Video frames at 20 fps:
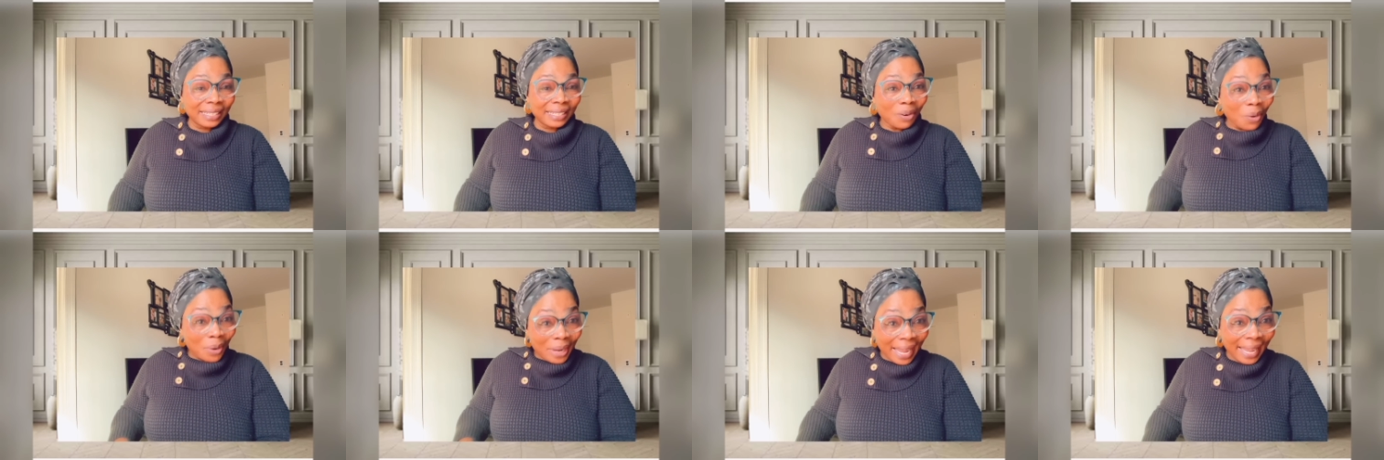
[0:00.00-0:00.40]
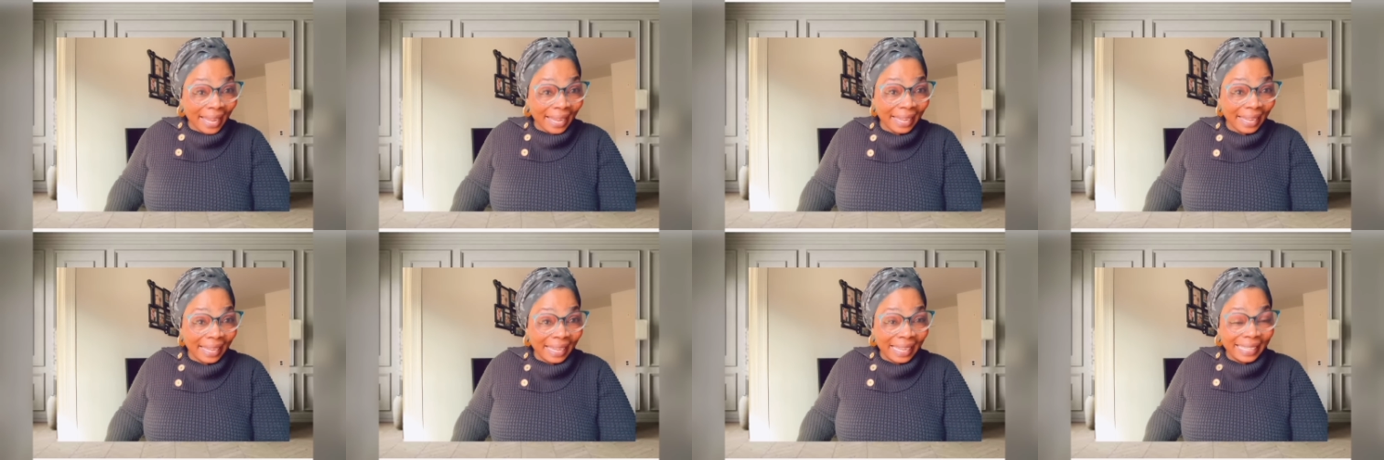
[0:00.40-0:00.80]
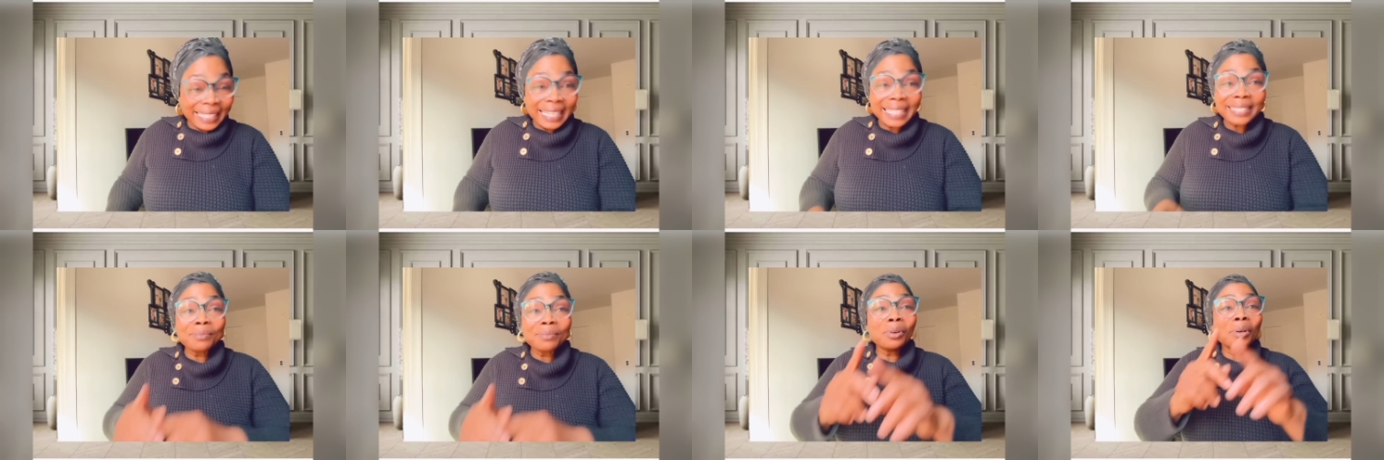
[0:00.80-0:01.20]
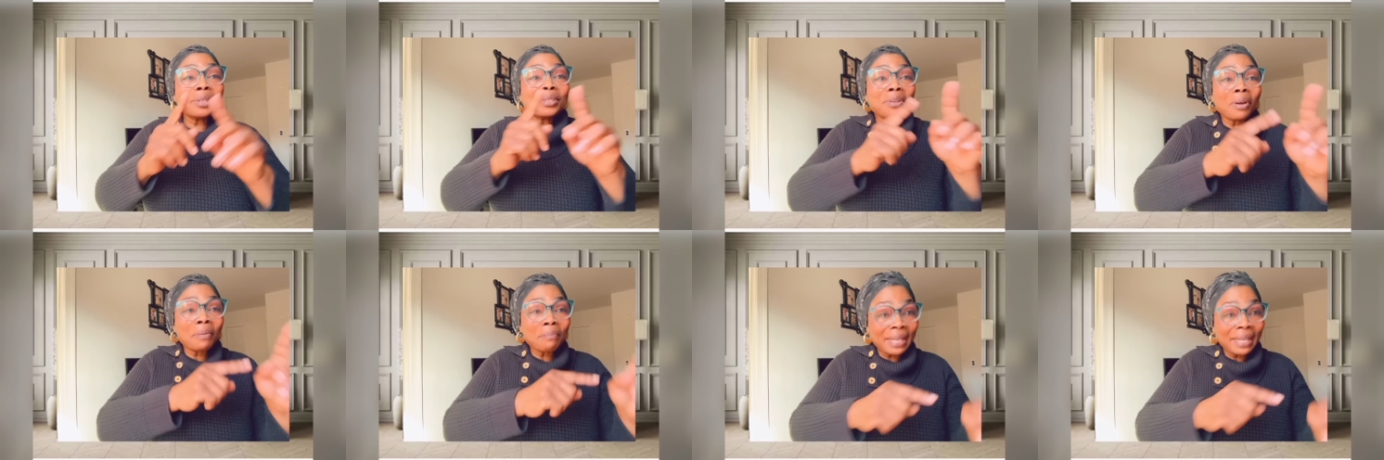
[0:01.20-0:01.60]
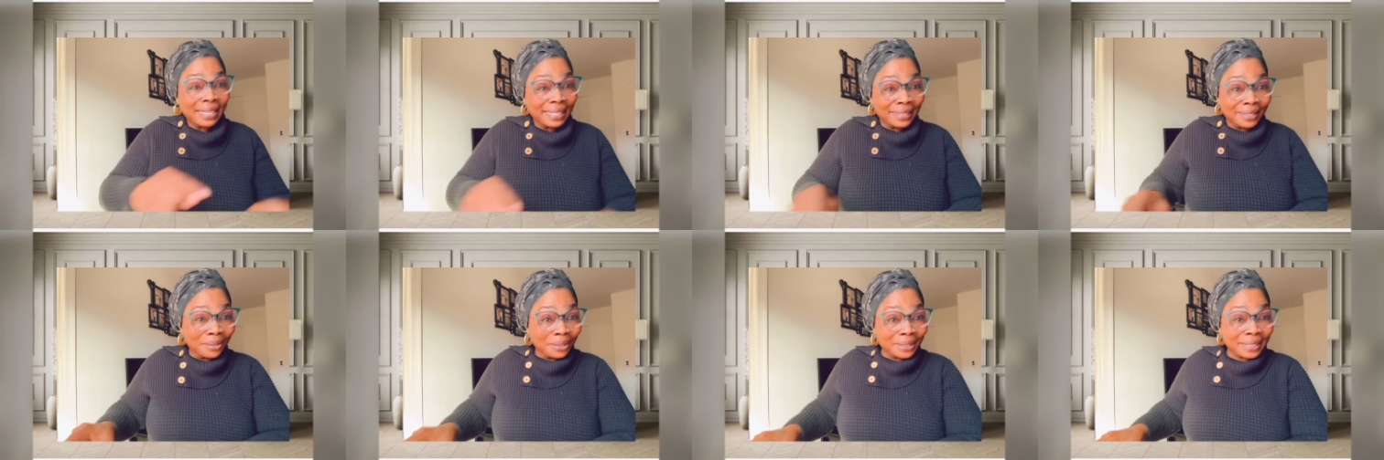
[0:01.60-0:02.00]
Okay? This must not mean
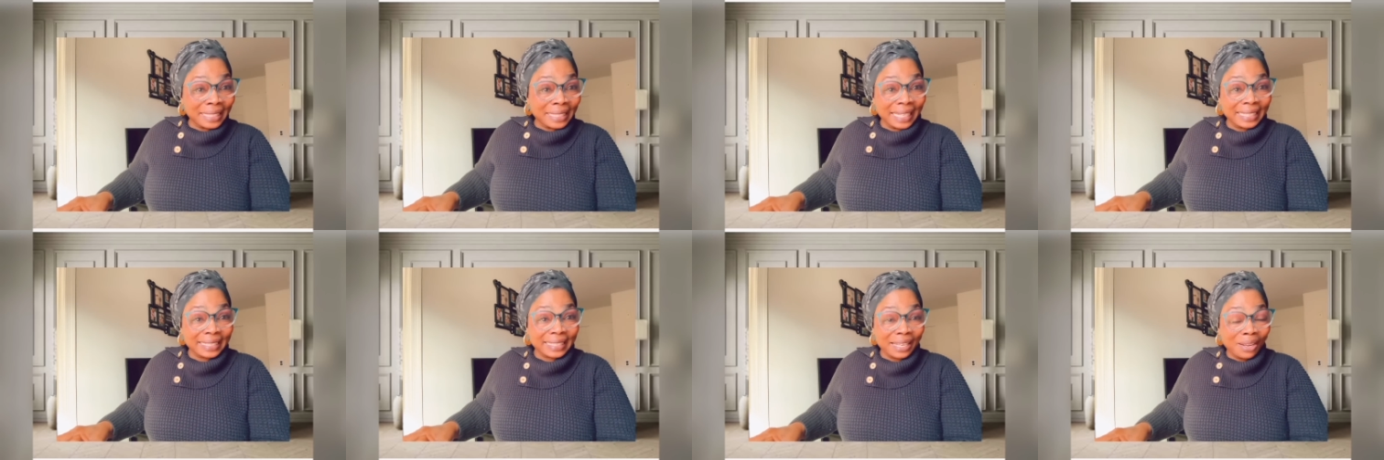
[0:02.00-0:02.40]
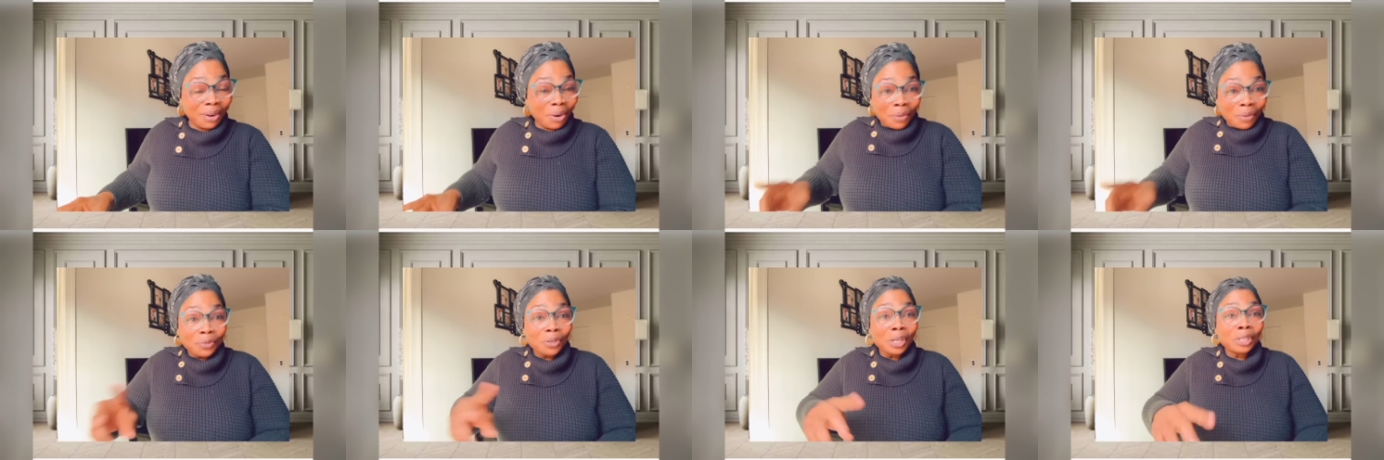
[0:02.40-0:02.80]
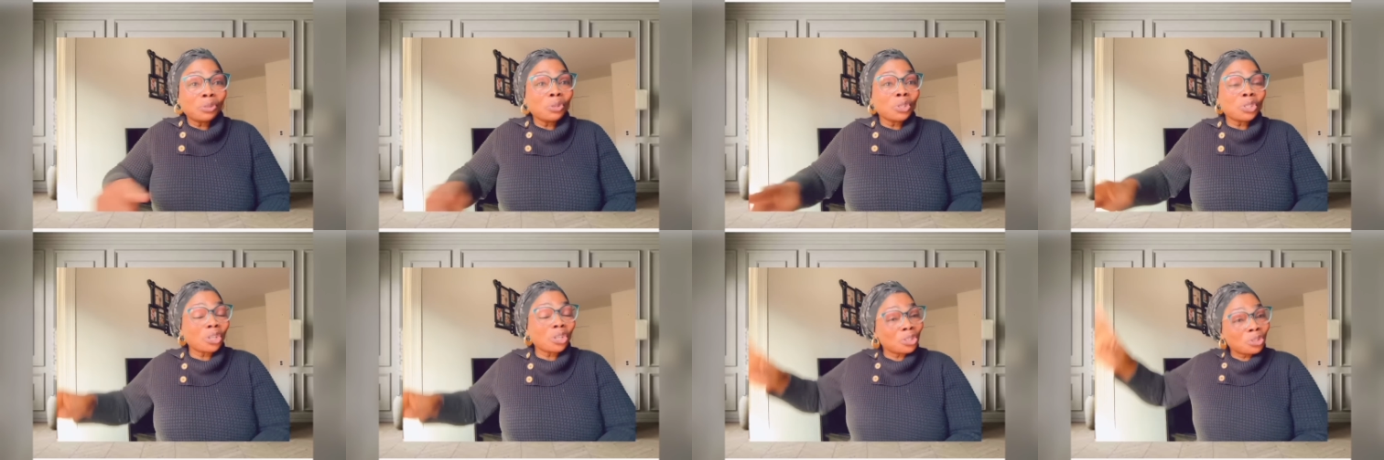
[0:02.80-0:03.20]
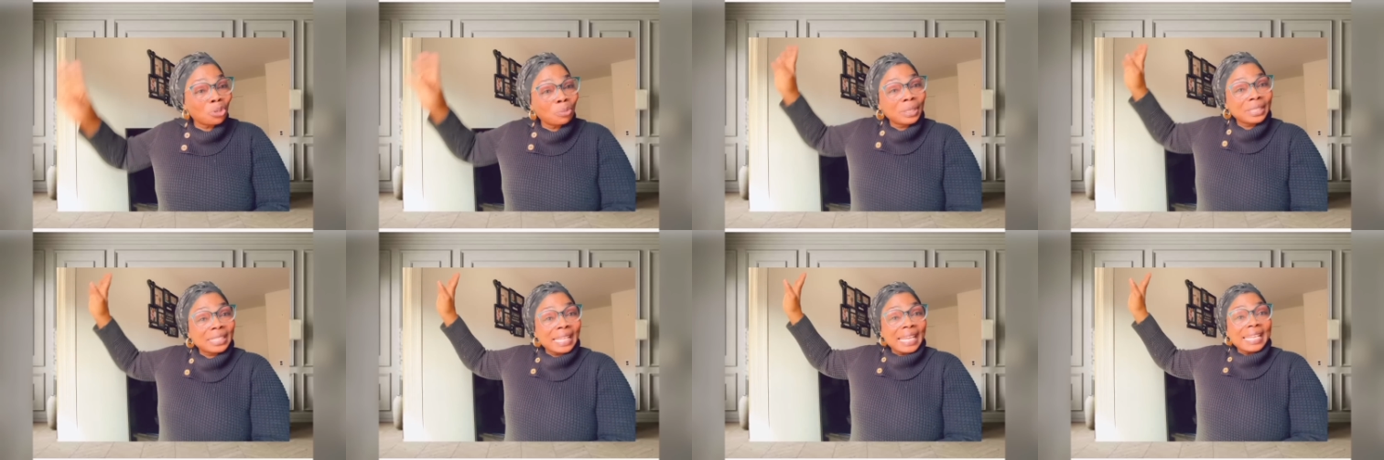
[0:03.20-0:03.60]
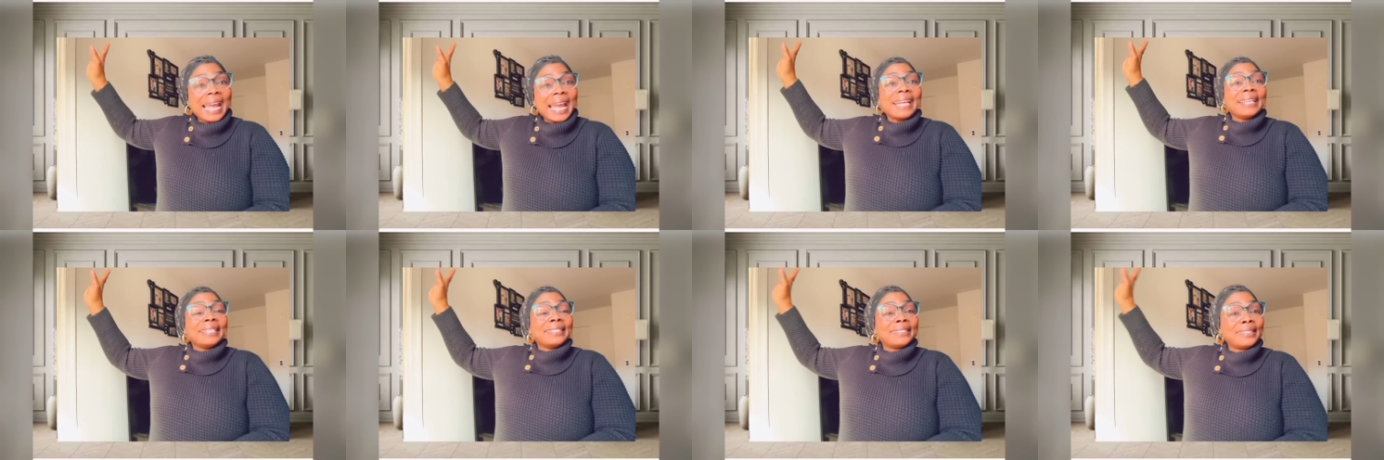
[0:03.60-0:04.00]
this nonsense of going to church to be saying
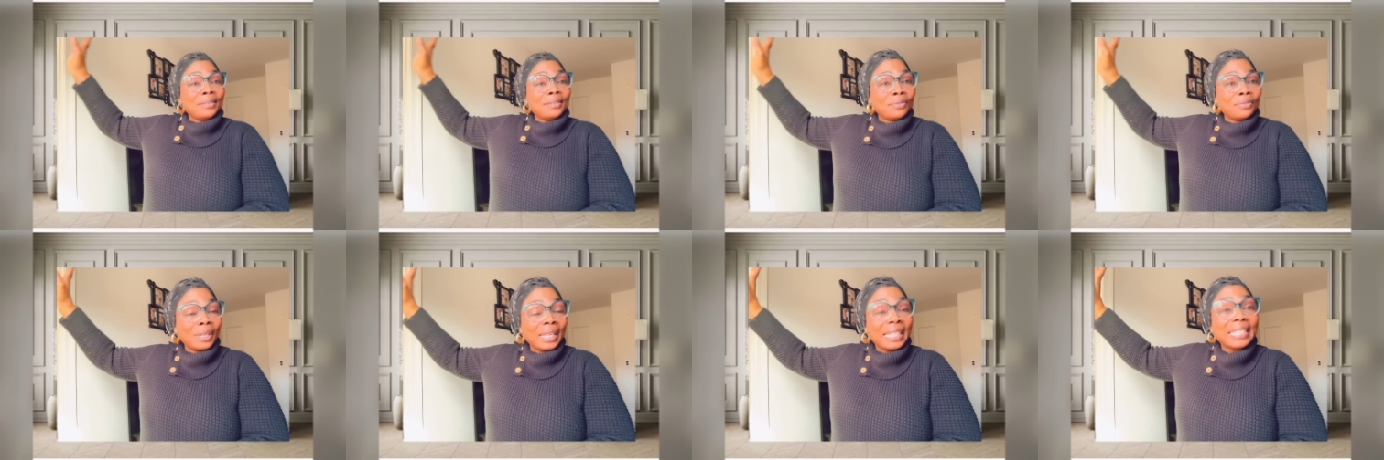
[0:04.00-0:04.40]
I receive.